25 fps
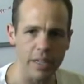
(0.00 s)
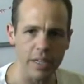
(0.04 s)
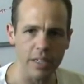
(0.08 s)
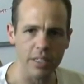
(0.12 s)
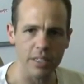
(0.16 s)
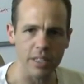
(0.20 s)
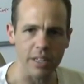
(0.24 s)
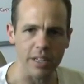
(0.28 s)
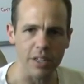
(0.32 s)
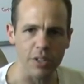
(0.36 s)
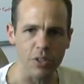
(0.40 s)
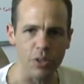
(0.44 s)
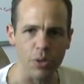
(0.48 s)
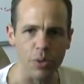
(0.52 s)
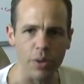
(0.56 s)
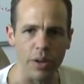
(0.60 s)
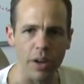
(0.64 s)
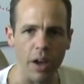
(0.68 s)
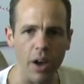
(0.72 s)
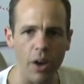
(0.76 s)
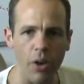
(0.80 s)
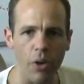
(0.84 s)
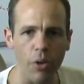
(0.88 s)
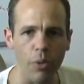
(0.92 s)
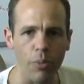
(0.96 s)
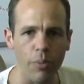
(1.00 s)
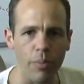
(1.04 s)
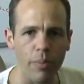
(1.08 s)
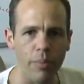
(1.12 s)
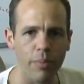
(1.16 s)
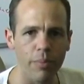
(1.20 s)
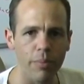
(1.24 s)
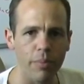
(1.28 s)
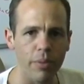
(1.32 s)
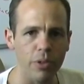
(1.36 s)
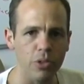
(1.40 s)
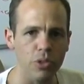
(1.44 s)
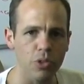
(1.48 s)
easily do at home.
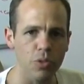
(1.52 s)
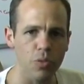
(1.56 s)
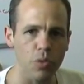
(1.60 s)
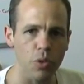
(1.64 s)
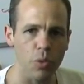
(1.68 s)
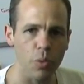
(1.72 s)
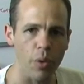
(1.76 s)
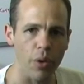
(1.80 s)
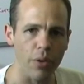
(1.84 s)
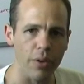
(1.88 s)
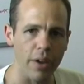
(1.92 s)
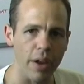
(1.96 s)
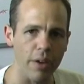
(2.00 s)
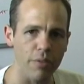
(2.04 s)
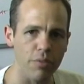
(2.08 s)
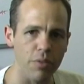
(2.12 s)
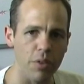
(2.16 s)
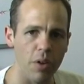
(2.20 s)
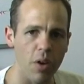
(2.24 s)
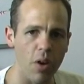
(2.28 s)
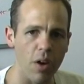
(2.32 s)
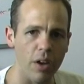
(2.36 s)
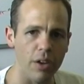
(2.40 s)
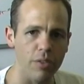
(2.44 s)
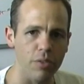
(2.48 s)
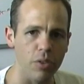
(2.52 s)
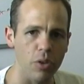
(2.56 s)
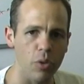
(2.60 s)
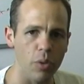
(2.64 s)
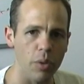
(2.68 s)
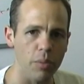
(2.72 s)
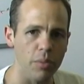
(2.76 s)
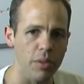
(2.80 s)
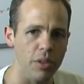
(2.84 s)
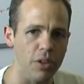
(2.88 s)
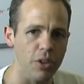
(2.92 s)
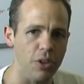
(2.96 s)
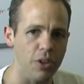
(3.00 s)
Most of you won't have the kind of
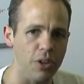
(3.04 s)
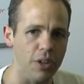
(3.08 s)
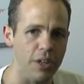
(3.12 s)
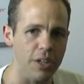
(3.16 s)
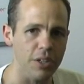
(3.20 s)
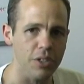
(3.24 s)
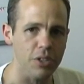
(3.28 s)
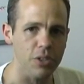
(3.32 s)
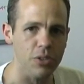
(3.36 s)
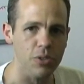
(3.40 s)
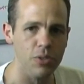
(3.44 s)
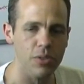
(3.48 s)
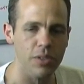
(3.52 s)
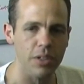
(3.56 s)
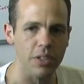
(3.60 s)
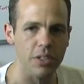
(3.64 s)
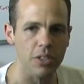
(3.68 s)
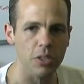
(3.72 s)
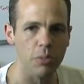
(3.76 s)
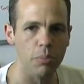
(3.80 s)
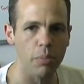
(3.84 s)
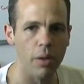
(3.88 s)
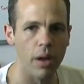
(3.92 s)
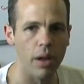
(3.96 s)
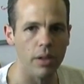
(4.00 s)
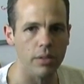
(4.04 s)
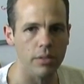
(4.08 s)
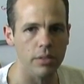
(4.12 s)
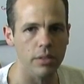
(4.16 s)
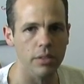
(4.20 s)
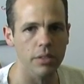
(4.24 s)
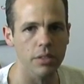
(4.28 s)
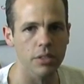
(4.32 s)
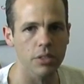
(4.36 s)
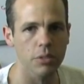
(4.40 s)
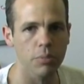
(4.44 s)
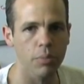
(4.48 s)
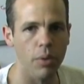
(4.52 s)
equipment that you need to do this, but
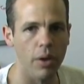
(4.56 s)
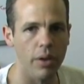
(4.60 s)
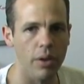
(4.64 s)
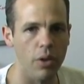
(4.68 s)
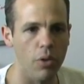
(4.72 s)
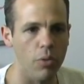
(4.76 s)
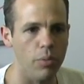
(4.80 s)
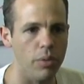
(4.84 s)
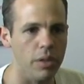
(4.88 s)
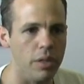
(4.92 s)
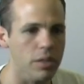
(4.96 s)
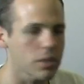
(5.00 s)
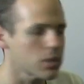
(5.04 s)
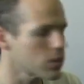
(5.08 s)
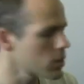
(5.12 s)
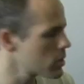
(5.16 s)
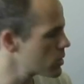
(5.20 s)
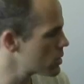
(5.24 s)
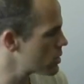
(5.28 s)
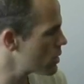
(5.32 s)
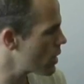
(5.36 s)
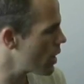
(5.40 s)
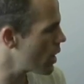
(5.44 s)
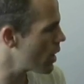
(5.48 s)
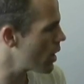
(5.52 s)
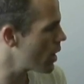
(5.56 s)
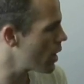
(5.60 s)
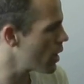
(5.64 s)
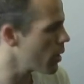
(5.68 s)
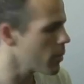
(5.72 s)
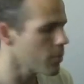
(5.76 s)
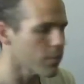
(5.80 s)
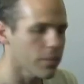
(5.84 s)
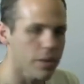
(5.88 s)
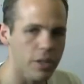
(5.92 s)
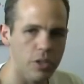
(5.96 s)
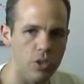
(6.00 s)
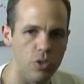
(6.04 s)
it's by no means
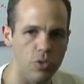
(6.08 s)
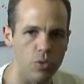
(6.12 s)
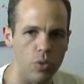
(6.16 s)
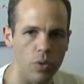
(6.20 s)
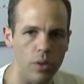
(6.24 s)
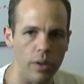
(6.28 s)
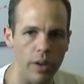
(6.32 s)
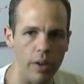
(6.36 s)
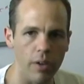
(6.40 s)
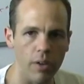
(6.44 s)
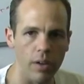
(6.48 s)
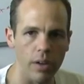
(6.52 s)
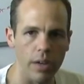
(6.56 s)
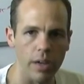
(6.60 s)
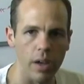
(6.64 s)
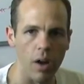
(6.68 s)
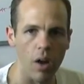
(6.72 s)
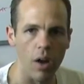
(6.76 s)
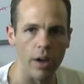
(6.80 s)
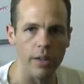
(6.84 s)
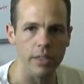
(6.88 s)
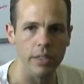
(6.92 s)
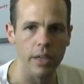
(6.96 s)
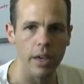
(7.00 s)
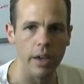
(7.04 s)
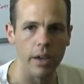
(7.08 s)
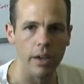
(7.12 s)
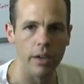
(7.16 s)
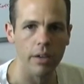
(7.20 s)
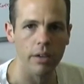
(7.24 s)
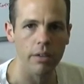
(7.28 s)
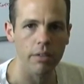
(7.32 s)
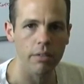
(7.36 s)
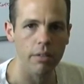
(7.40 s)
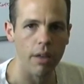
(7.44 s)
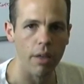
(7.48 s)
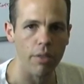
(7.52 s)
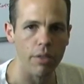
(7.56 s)
um, extraordinarily high tech,
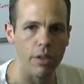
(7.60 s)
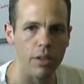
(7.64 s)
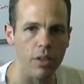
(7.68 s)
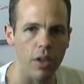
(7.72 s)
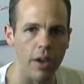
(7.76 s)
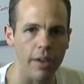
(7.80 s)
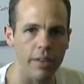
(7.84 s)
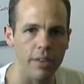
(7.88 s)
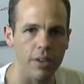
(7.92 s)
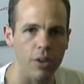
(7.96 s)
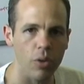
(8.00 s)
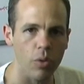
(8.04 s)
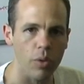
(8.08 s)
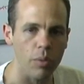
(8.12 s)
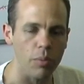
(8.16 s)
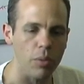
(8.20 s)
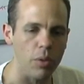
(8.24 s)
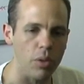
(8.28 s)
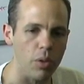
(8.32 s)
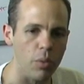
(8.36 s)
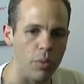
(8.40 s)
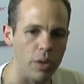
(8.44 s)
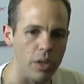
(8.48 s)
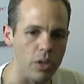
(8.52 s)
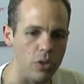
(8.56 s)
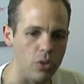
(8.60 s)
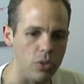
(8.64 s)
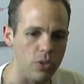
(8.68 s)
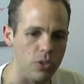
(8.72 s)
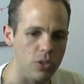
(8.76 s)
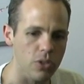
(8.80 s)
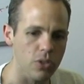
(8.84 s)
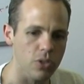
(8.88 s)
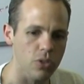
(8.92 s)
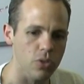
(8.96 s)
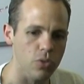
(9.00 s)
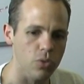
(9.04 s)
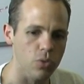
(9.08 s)
nothing like the equipment that we use
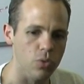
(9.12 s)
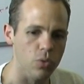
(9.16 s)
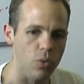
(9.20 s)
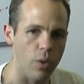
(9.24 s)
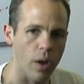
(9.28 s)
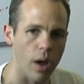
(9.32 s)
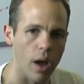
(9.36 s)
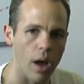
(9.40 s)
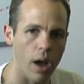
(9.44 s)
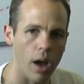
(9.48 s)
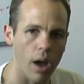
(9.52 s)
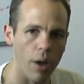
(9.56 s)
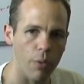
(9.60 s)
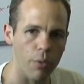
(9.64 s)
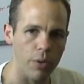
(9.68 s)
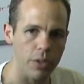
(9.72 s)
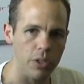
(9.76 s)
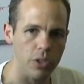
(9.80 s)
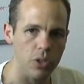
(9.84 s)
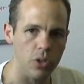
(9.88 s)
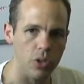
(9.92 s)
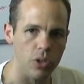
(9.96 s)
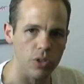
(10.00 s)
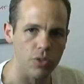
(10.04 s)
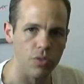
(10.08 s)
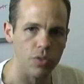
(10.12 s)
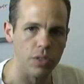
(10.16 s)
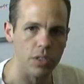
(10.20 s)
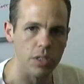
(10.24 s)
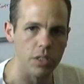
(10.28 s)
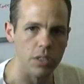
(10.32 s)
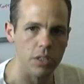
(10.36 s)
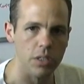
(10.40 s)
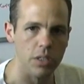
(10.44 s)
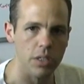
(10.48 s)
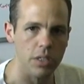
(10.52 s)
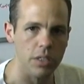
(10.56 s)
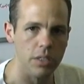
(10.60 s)
to do uh, research
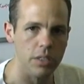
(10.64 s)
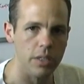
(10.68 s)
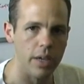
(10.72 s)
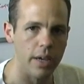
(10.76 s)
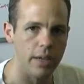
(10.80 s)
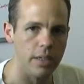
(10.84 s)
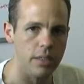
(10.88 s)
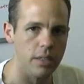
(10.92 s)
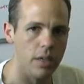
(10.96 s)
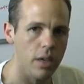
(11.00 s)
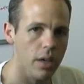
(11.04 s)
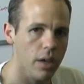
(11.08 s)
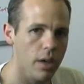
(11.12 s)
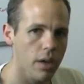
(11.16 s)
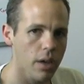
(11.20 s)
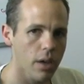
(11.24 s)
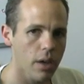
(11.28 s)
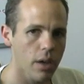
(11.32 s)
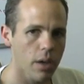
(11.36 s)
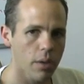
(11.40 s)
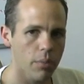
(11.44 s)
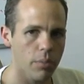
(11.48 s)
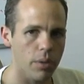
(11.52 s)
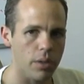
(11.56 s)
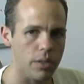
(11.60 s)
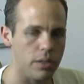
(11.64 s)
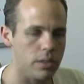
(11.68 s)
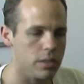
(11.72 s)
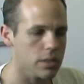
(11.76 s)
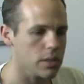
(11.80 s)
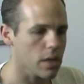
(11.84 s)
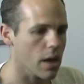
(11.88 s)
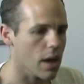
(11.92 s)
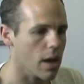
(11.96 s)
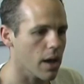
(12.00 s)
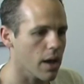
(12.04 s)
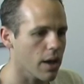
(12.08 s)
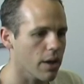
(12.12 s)
physics these days. But
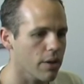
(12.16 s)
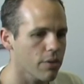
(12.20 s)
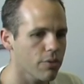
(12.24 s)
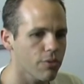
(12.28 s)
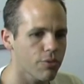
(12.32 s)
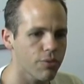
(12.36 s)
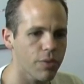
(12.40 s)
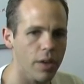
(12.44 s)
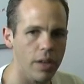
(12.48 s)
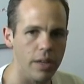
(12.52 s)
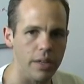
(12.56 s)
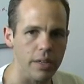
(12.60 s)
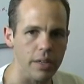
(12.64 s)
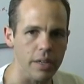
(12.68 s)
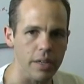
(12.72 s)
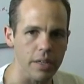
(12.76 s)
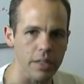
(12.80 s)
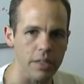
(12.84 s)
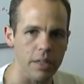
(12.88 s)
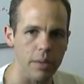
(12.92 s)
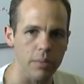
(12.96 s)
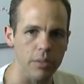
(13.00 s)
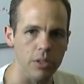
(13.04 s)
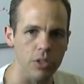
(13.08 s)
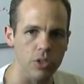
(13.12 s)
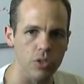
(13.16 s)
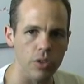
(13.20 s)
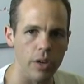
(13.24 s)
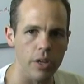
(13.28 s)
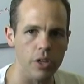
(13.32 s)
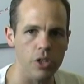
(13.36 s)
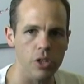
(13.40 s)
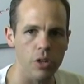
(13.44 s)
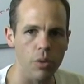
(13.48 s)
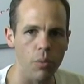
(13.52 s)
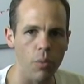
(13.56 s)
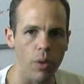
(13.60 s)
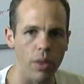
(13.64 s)
uh, fairly neat
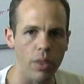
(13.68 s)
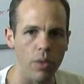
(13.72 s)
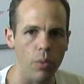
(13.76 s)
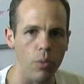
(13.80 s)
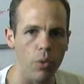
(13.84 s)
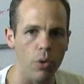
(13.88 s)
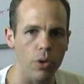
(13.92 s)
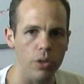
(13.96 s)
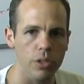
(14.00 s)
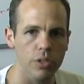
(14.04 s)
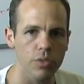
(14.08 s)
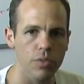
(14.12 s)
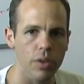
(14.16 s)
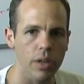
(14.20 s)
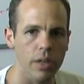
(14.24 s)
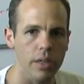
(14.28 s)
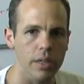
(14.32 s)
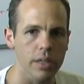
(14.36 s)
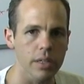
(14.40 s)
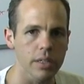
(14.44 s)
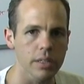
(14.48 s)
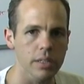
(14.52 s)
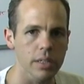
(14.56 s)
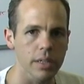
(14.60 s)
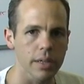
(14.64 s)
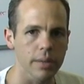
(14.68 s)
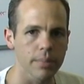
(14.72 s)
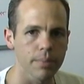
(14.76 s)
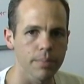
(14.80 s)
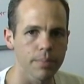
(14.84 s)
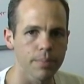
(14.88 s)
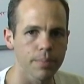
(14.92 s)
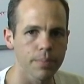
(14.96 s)
demonstration and one that works fairly easily.